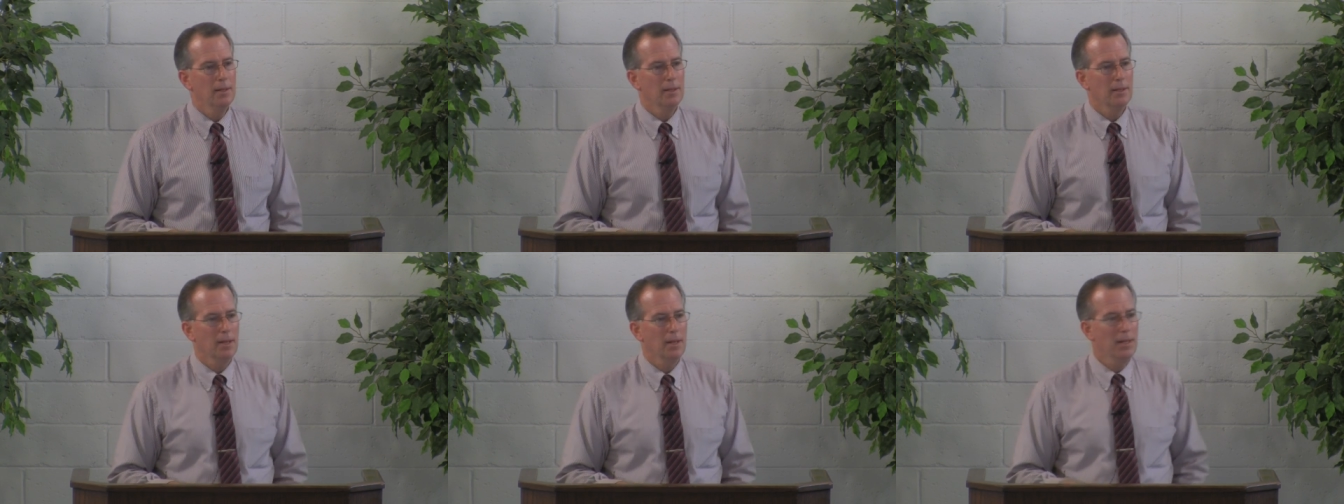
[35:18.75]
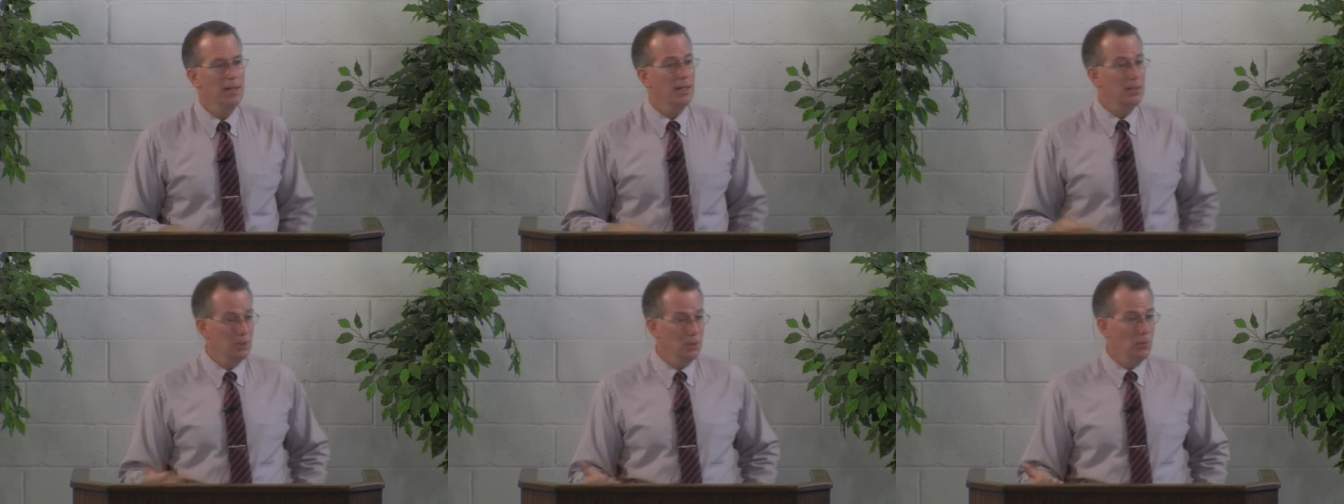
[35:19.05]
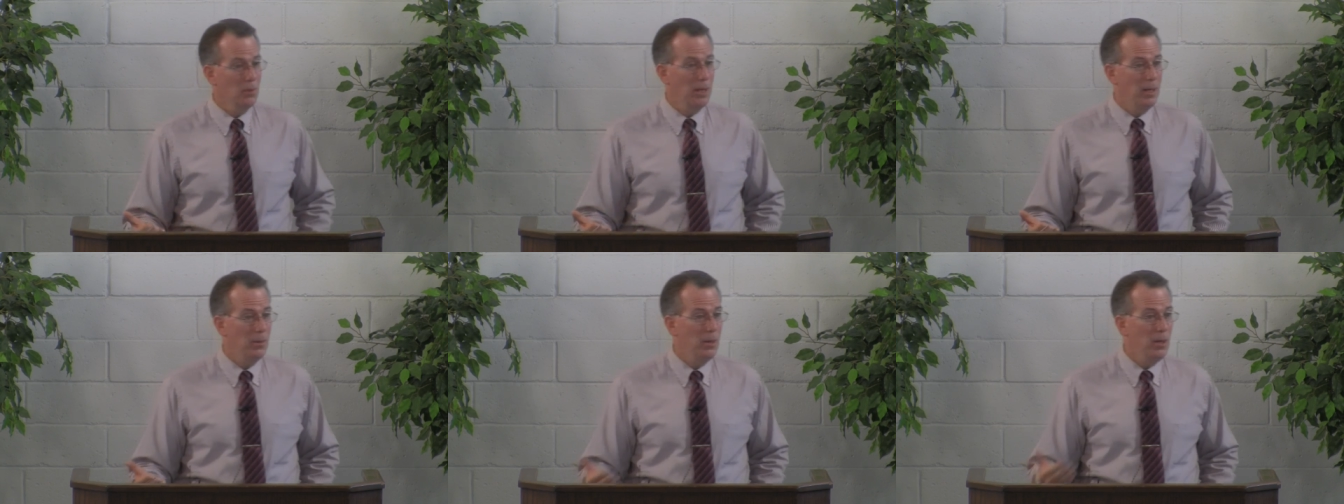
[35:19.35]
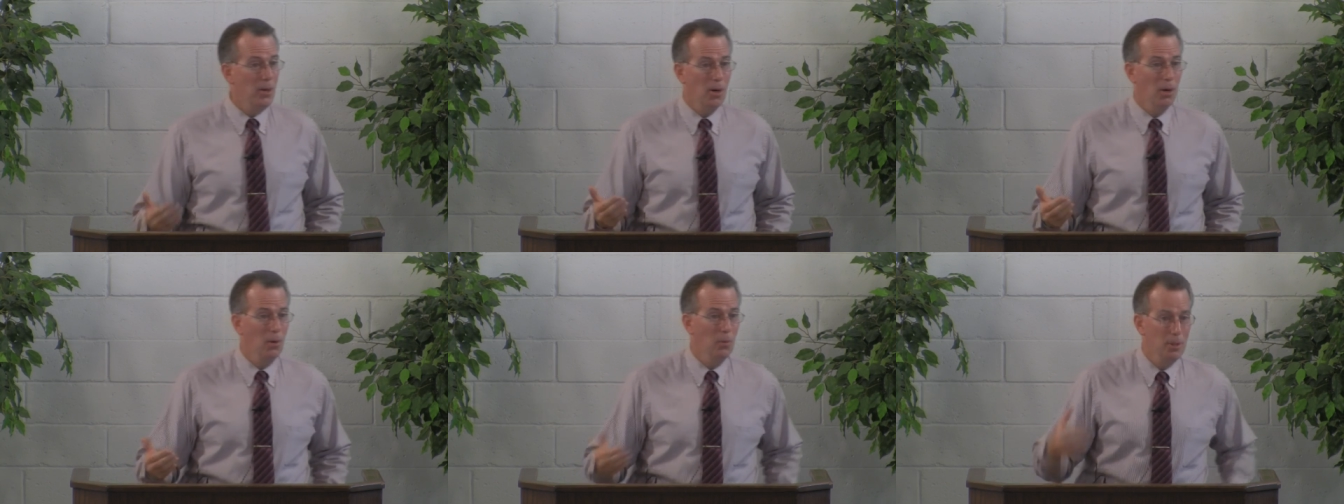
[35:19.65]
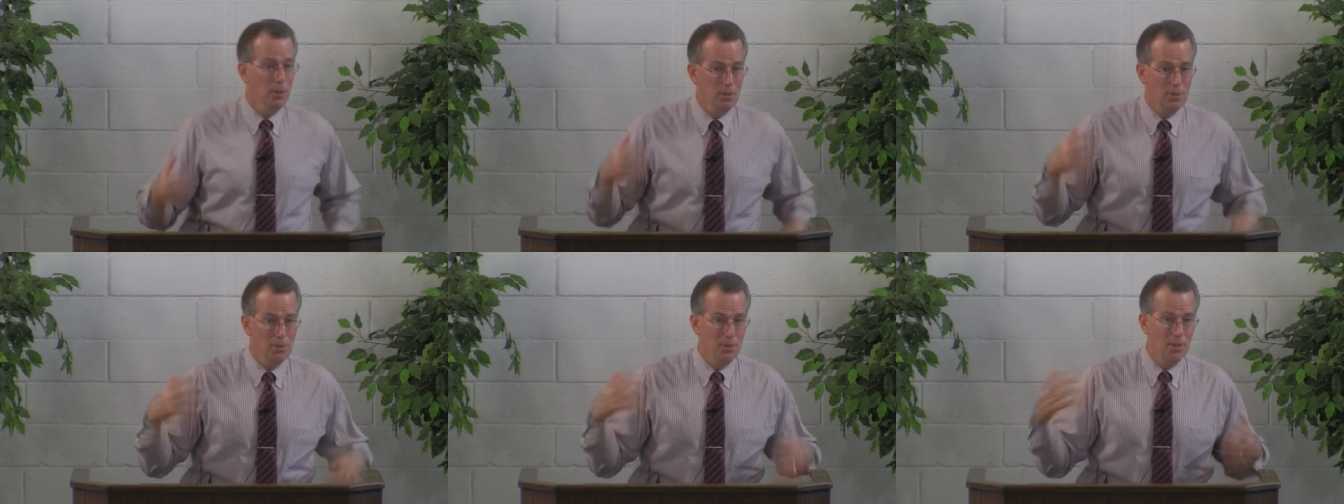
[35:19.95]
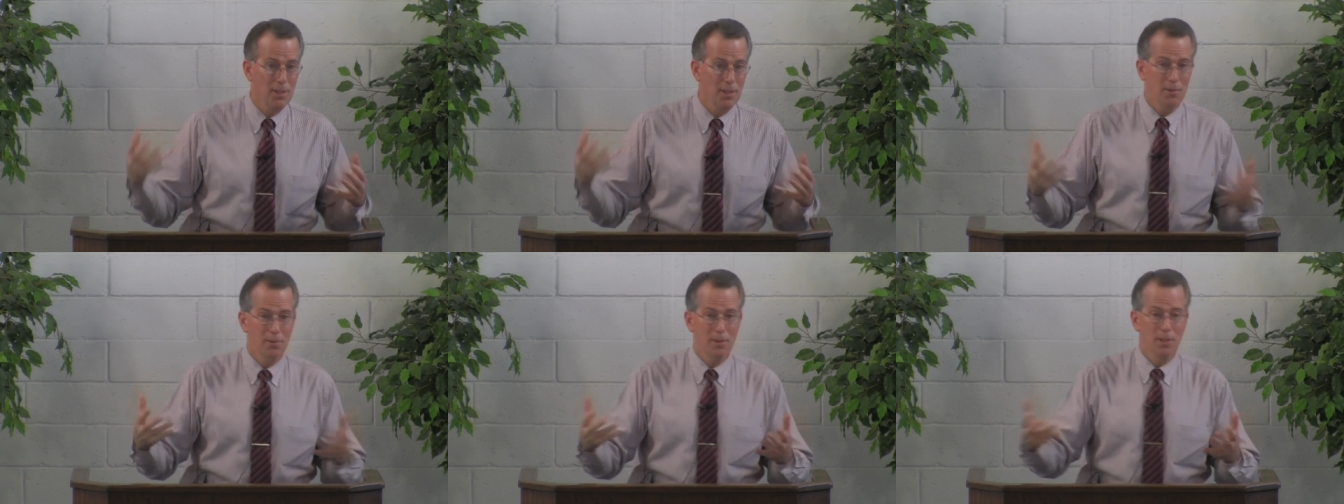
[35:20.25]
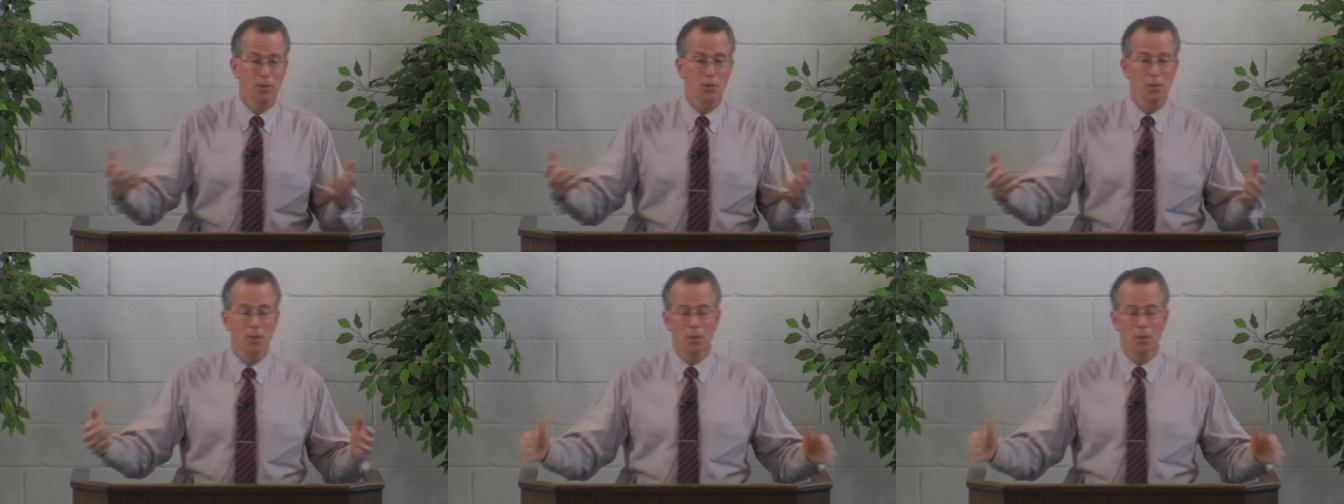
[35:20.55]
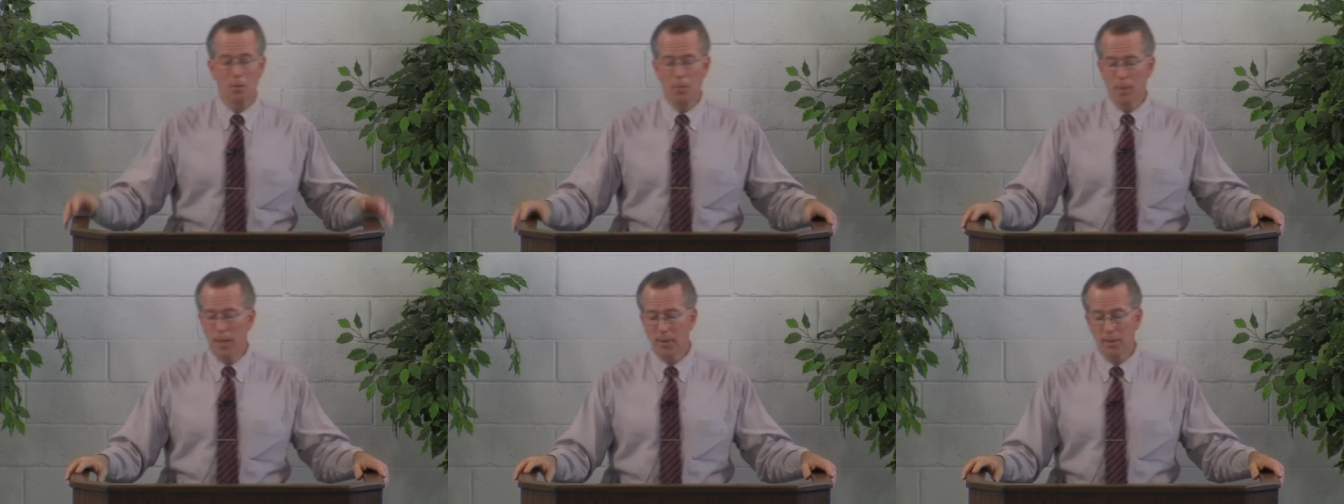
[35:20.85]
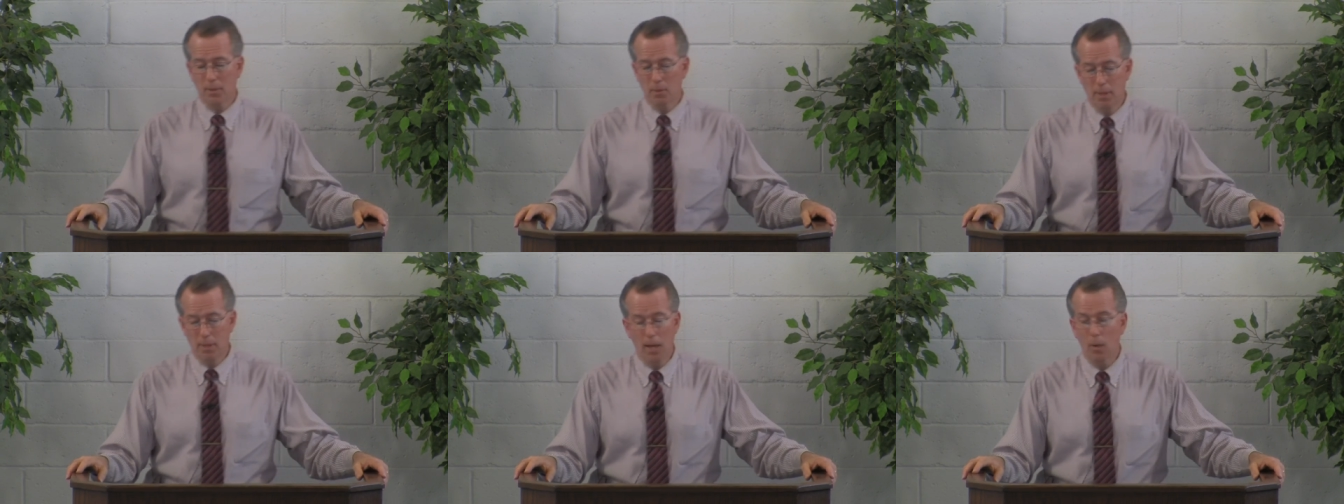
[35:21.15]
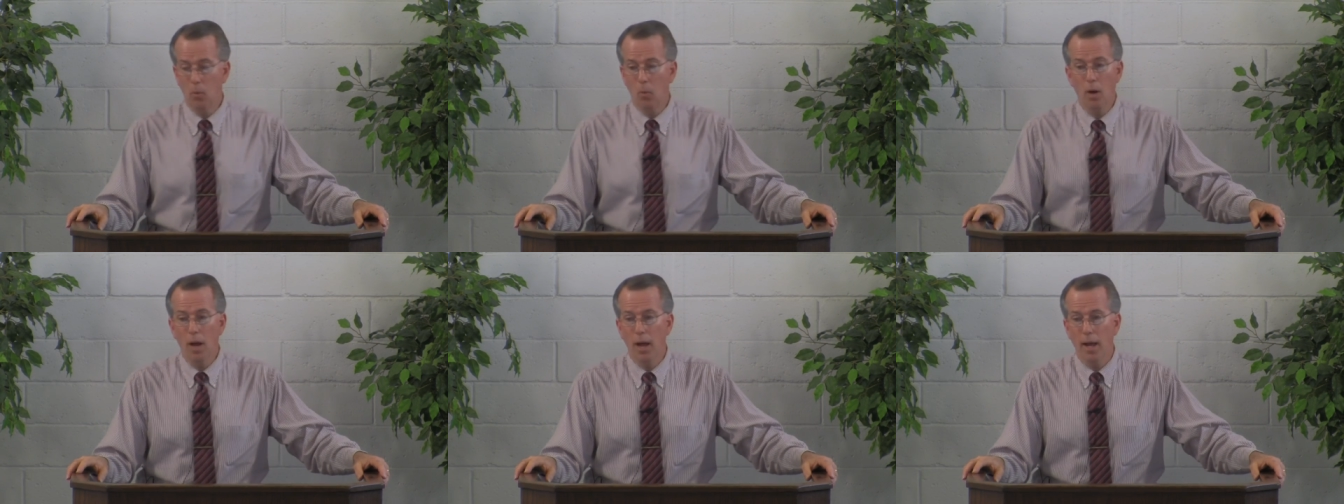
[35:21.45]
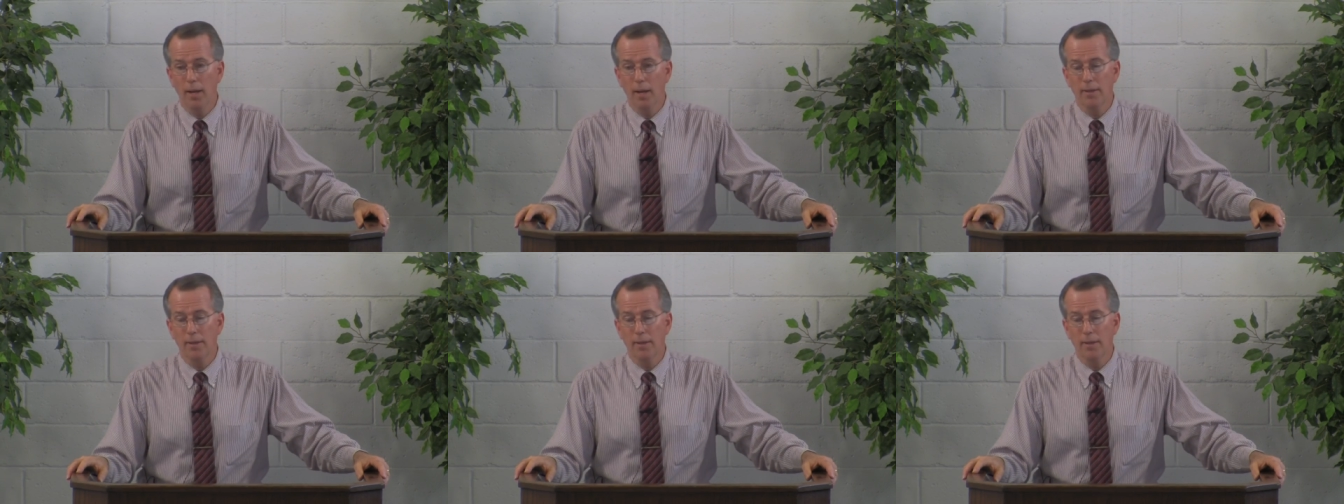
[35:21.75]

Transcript: Okay, that's the way we are. We just think things are going to remain that way.